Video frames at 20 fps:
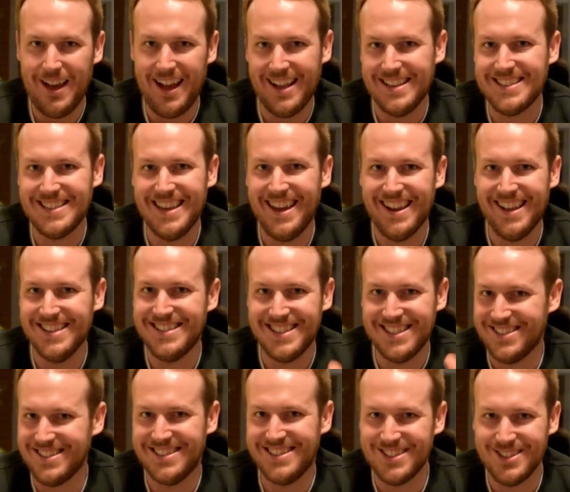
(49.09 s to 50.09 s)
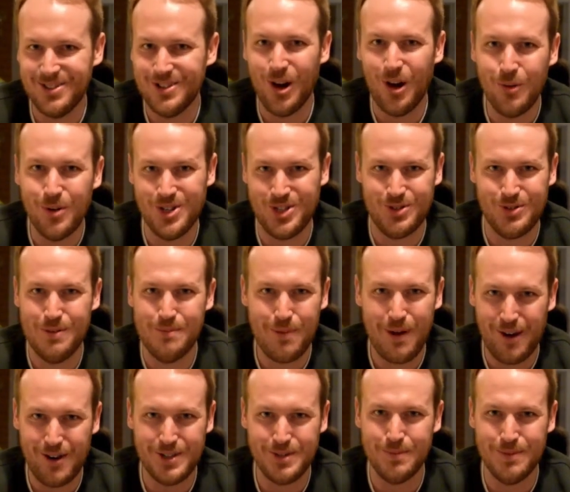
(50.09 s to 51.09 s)
at it and I just do not wish to
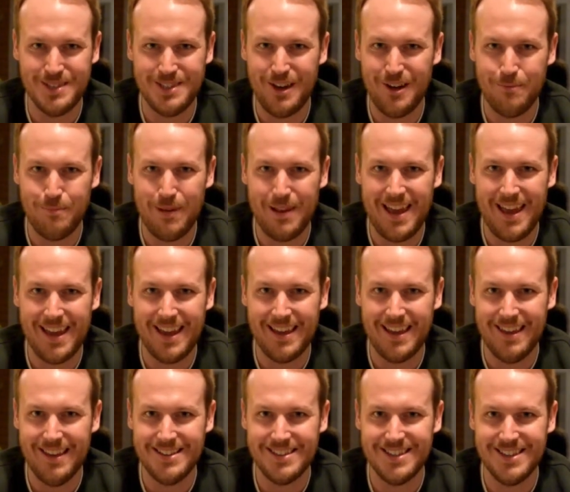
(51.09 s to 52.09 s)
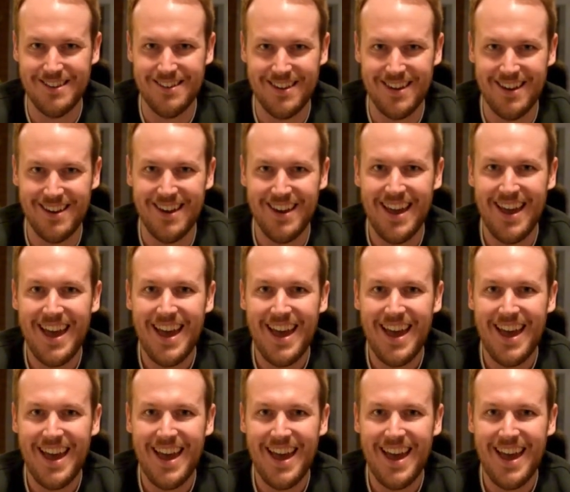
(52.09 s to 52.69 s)
embarrass myself playing it to you.